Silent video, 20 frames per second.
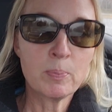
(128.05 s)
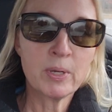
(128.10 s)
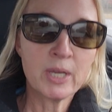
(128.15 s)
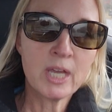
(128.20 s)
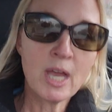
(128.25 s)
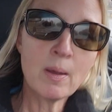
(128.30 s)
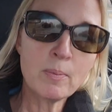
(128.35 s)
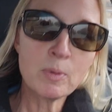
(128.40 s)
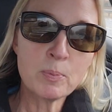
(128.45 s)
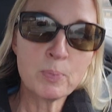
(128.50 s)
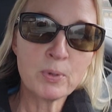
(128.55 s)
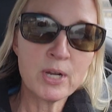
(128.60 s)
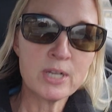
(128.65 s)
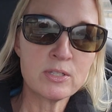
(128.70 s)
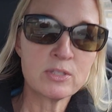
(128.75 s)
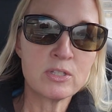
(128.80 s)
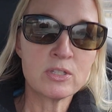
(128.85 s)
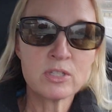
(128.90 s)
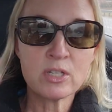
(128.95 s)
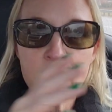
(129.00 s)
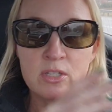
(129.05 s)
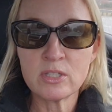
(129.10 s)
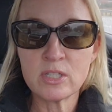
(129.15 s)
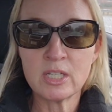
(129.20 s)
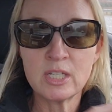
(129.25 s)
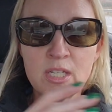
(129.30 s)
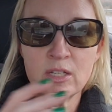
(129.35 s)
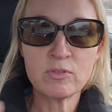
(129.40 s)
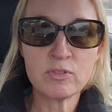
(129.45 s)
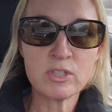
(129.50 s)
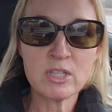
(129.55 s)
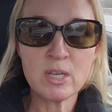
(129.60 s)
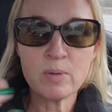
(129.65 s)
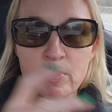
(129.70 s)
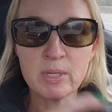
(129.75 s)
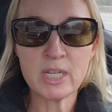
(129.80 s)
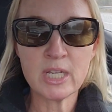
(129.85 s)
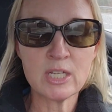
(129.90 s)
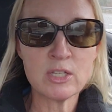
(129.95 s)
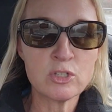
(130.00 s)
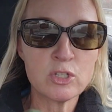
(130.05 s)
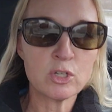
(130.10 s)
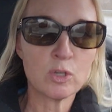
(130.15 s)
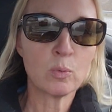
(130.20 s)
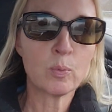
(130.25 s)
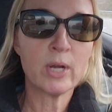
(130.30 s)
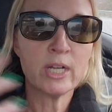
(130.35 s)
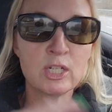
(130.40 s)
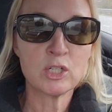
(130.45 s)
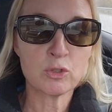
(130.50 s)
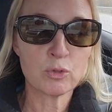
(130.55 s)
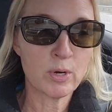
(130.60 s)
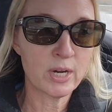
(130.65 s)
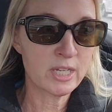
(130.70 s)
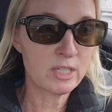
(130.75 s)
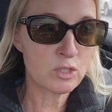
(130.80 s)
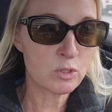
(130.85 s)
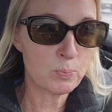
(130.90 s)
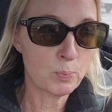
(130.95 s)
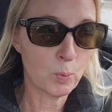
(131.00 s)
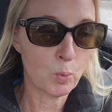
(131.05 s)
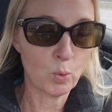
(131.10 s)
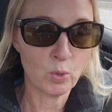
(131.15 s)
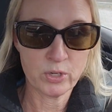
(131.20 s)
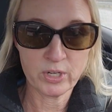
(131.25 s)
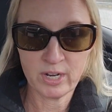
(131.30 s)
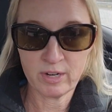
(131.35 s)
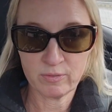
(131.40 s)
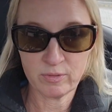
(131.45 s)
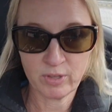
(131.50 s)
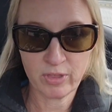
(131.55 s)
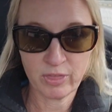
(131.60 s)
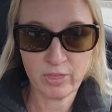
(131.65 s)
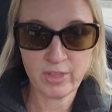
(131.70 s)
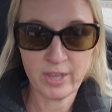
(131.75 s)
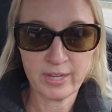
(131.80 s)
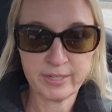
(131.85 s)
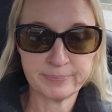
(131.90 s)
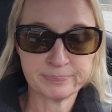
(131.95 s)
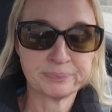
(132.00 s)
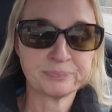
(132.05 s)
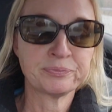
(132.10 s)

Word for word: pick up the presents because it gives them an easier way to transport everything.